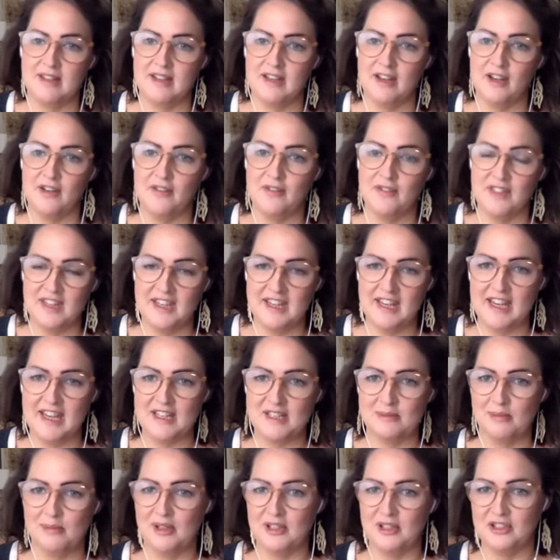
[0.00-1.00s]
And over the
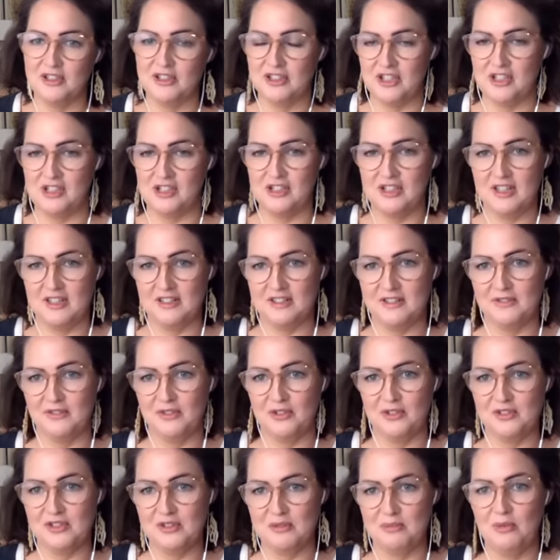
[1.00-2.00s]
years, my studios have
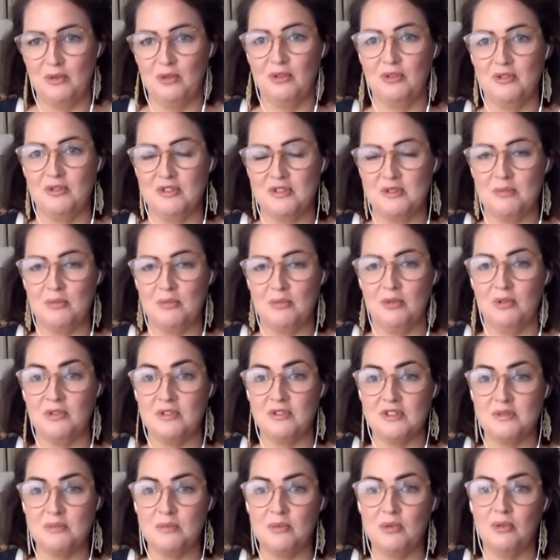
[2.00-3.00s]
got smaller and smaller
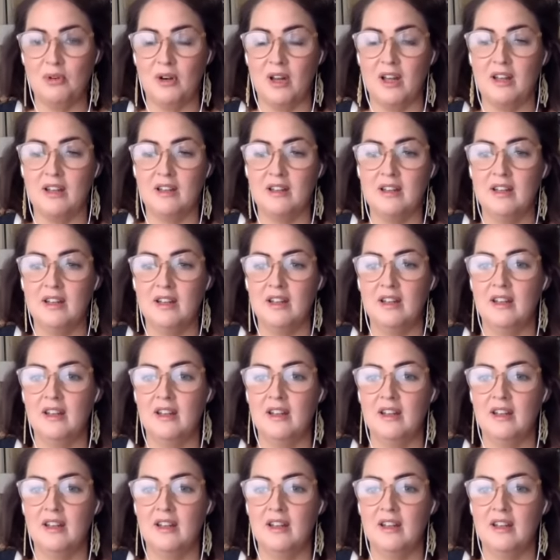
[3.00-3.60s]
and smaller.